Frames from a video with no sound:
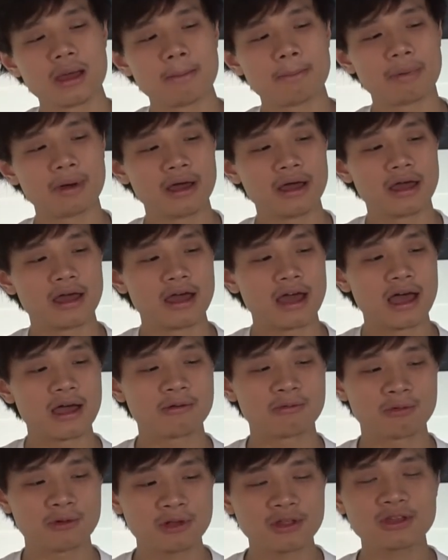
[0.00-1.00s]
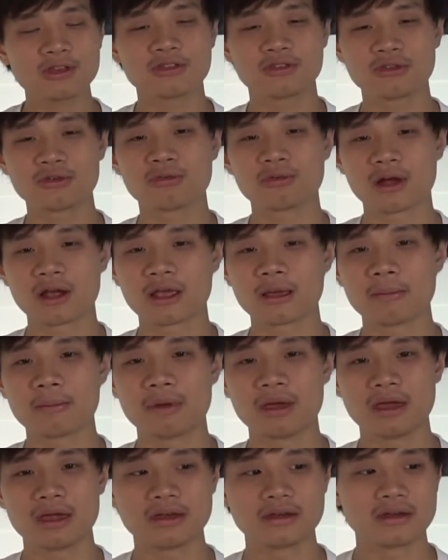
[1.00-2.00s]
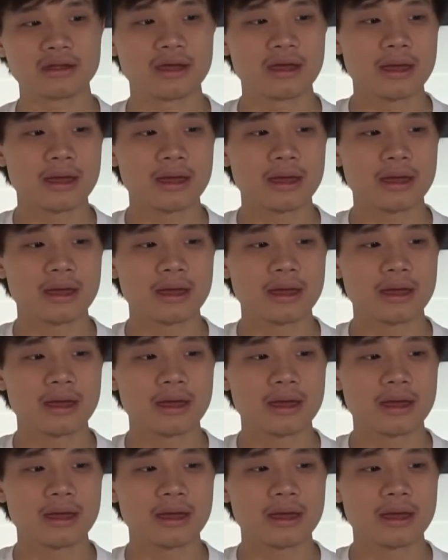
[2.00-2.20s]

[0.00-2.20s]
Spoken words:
but I really do recommend